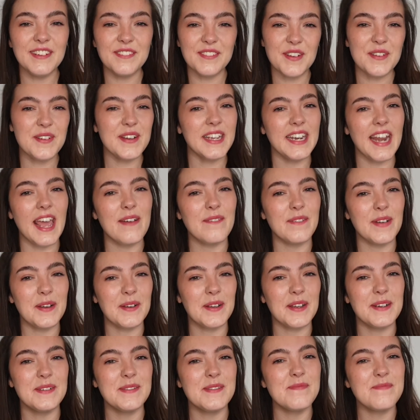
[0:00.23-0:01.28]
Hello everyone and
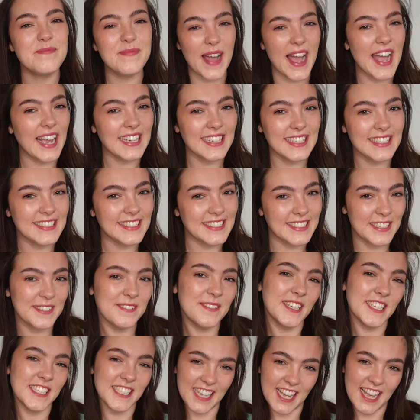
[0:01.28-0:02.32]
welcome back
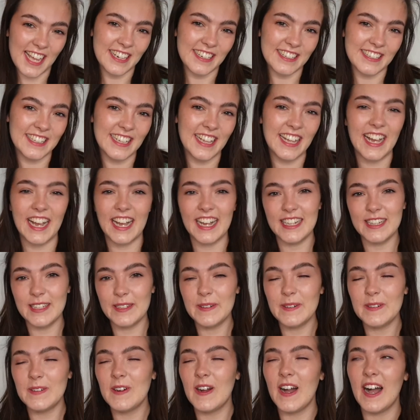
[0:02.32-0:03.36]
to my channel.
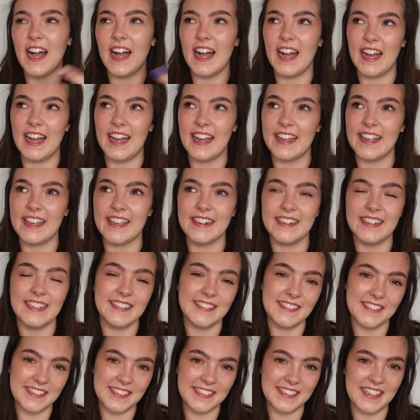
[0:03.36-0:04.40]
Hello, hi,
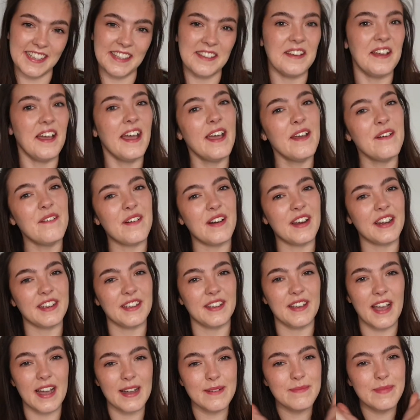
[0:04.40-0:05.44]
nice to see you. How are
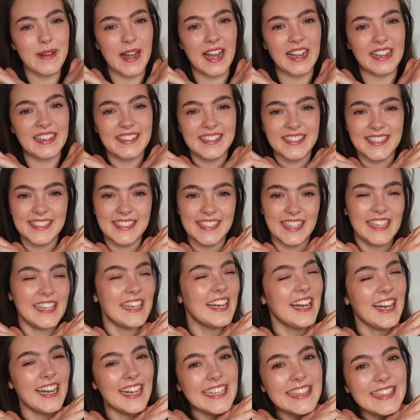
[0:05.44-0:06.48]
you? I'm back today.
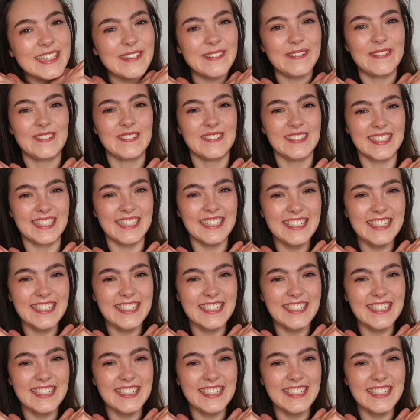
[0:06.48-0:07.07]
Hello.